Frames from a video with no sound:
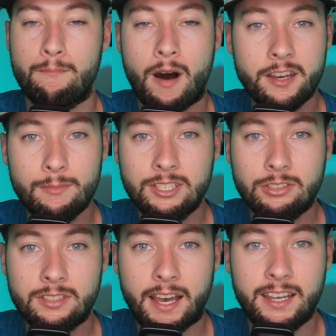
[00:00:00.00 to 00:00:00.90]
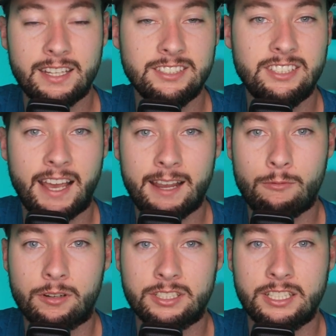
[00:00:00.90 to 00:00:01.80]
Monumental night in
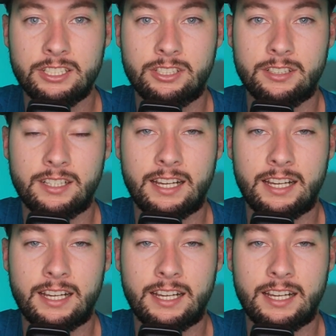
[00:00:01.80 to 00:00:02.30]
Jaguars history